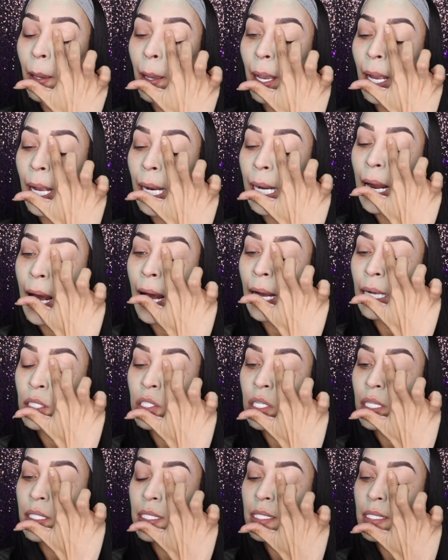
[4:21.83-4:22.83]
and I
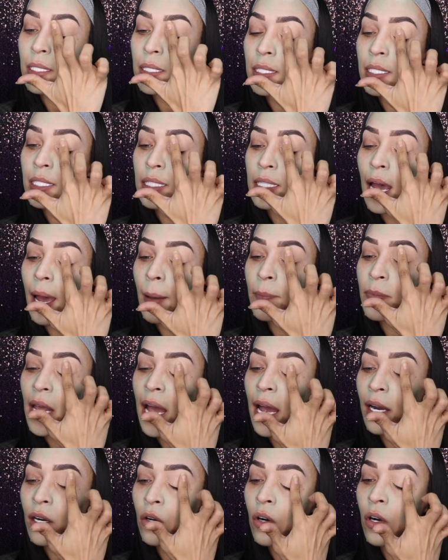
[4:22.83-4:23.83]
just tap
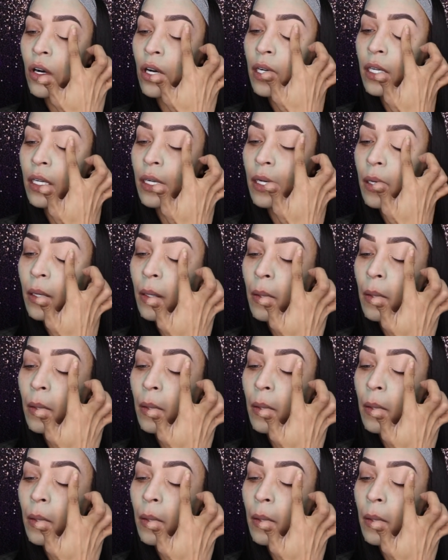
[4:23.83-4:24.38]
that on.